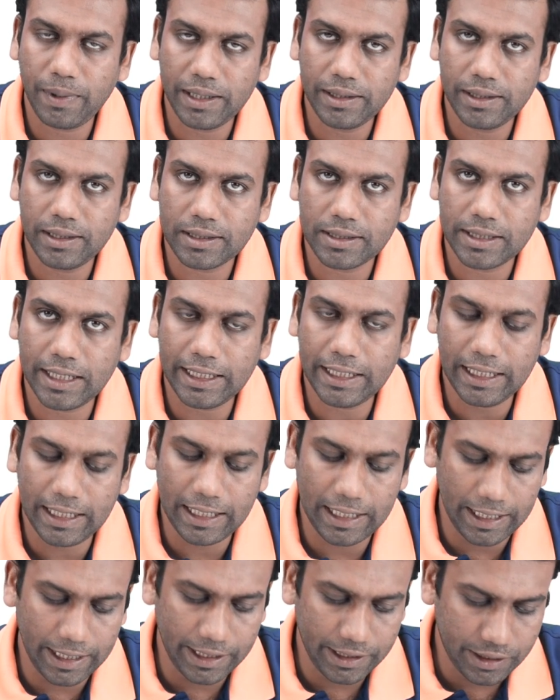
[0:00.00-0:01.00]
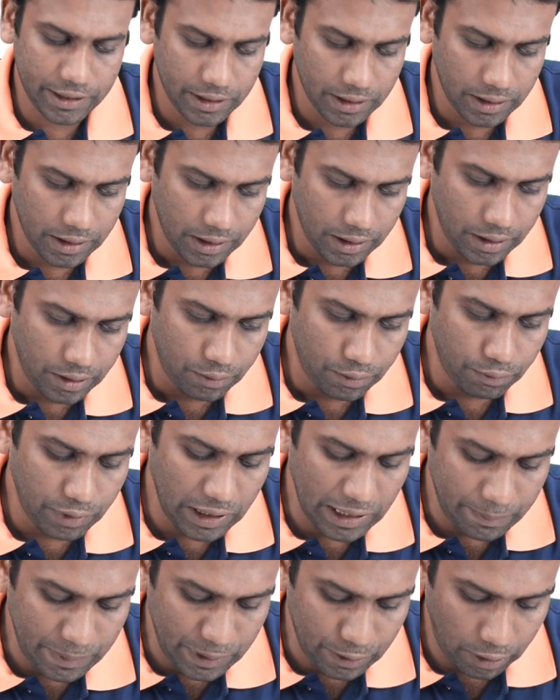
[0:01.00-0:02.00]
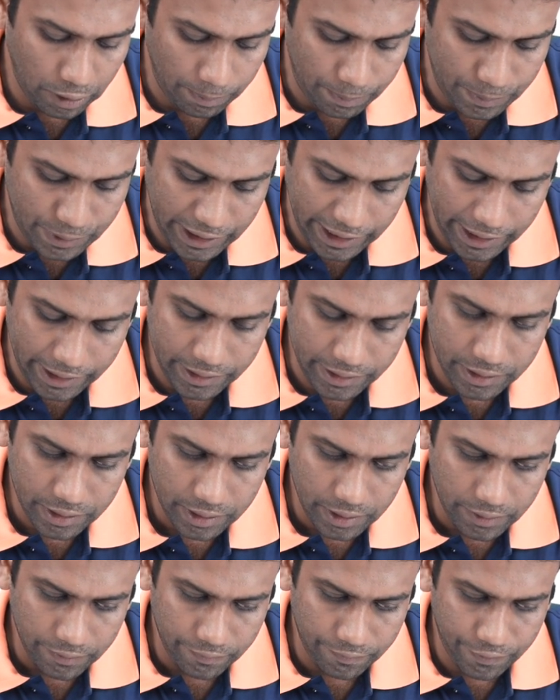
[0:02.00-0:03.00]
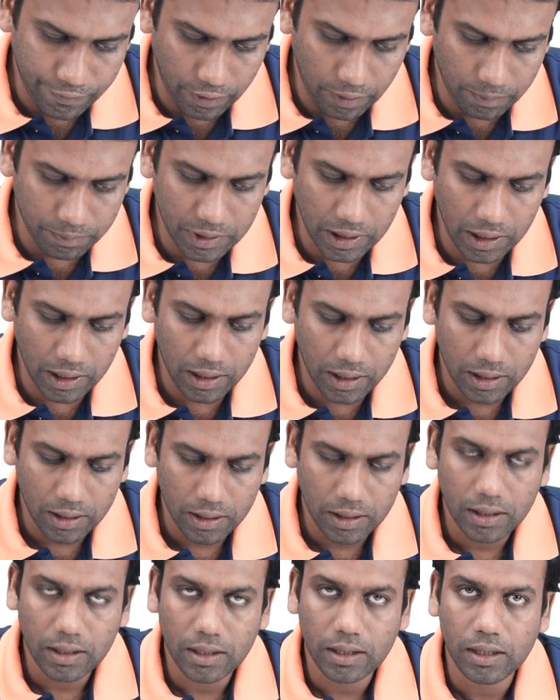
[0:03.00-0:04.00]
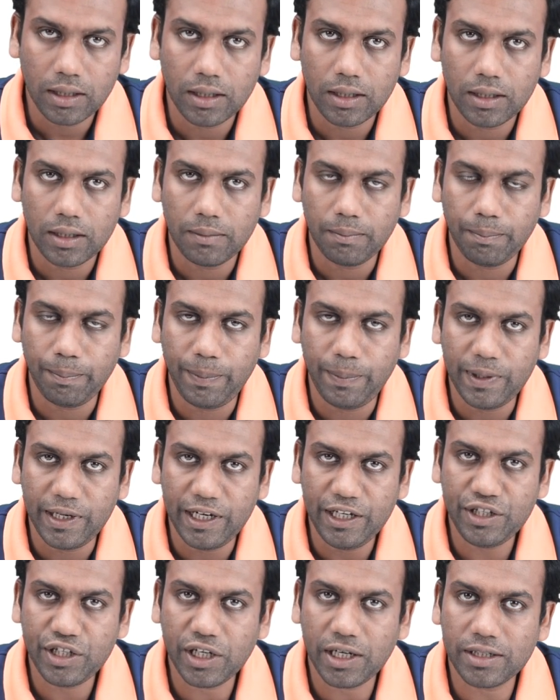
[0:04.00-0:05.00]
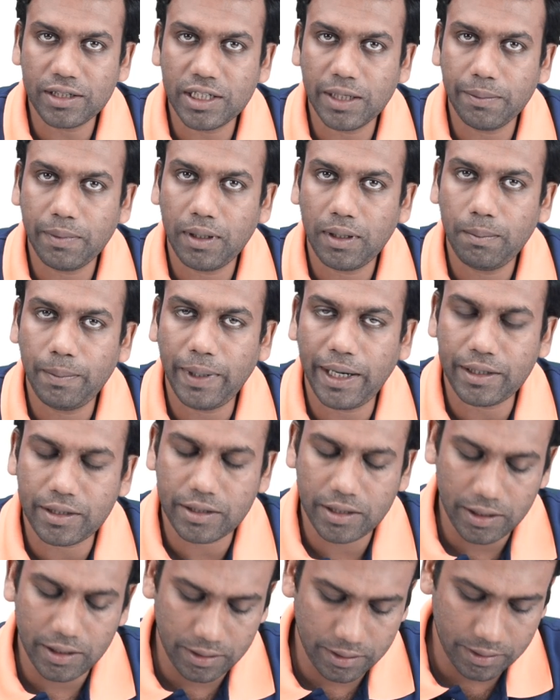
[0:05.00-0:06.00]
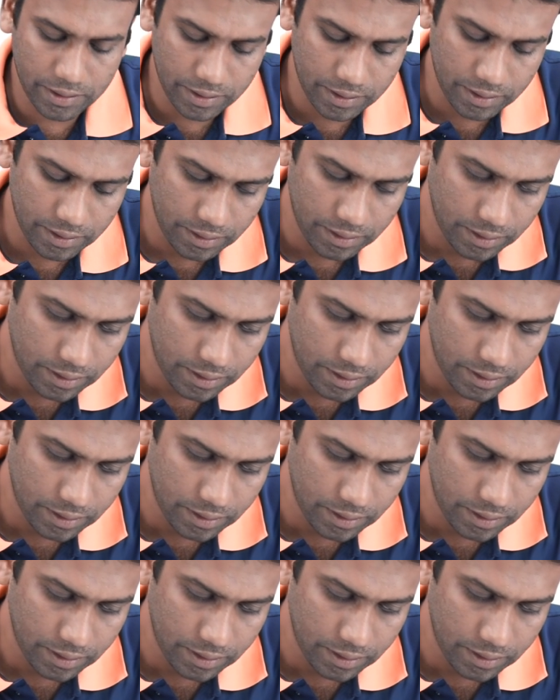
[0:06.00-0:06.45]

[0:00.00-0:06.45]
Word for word: by the satellite will be obtained from the rechargeable batteries.